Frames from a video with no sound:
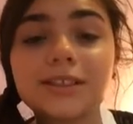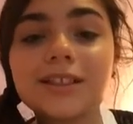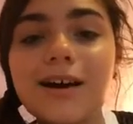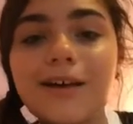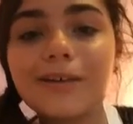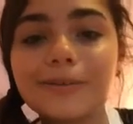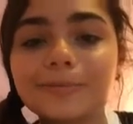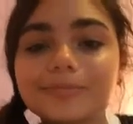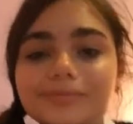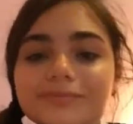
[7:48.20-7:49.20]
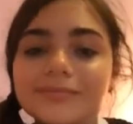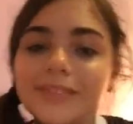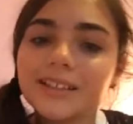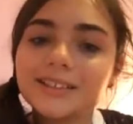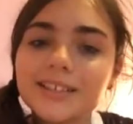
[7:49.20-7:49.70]
So,
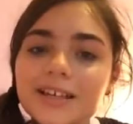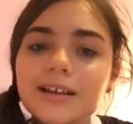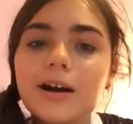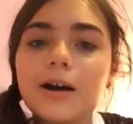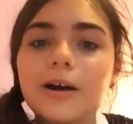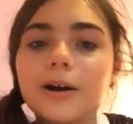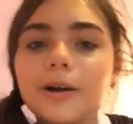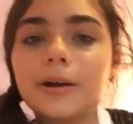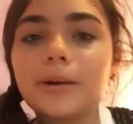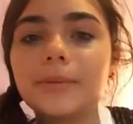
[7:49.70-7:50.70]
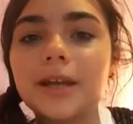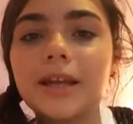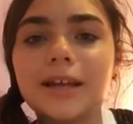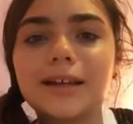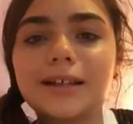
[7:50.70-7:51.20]
that's it. Um,
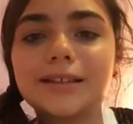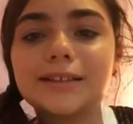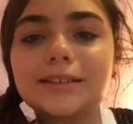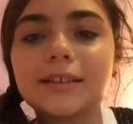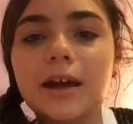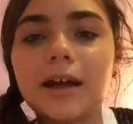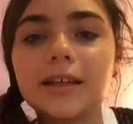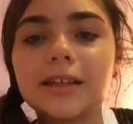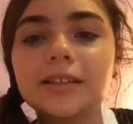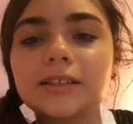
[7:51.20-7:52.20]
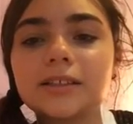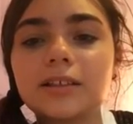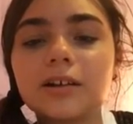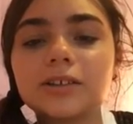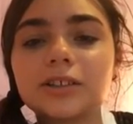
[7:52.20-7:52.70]
and I guess
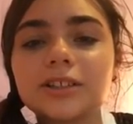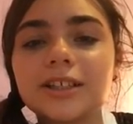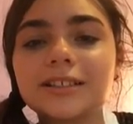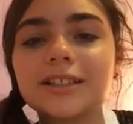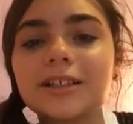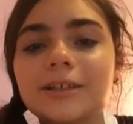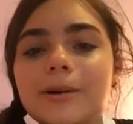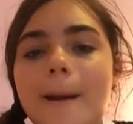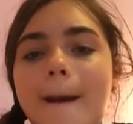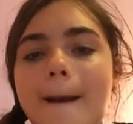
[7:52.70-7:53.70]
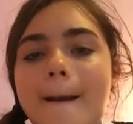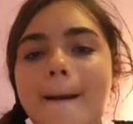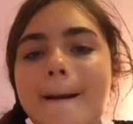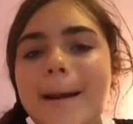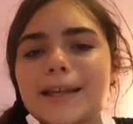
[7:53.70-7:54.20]
I'll talk to you guys later.
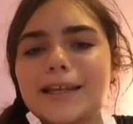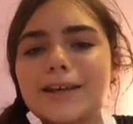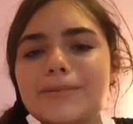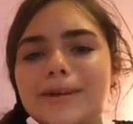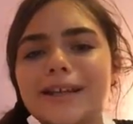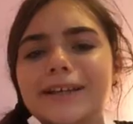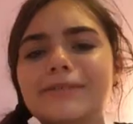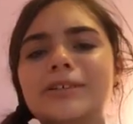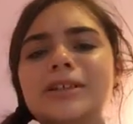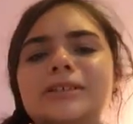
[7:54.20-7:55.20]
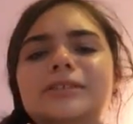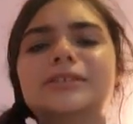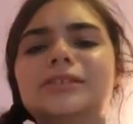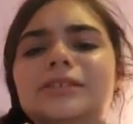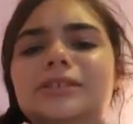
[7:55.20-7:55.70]
I can't wave.
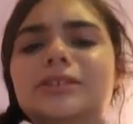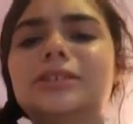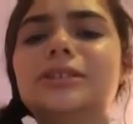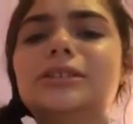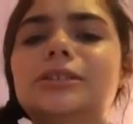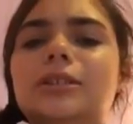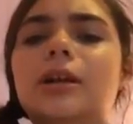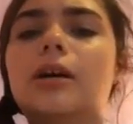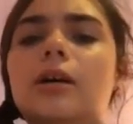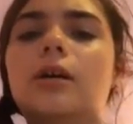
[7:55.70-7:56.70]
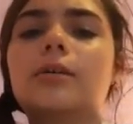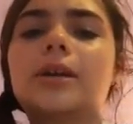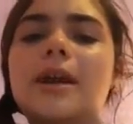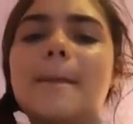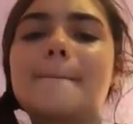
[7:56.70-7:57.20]
Ugh.
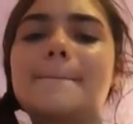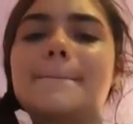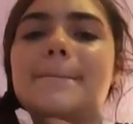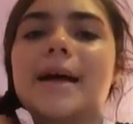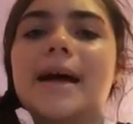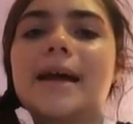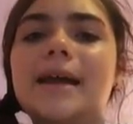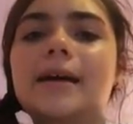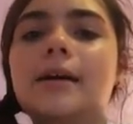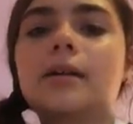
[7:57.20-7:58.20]
Okay. Bye.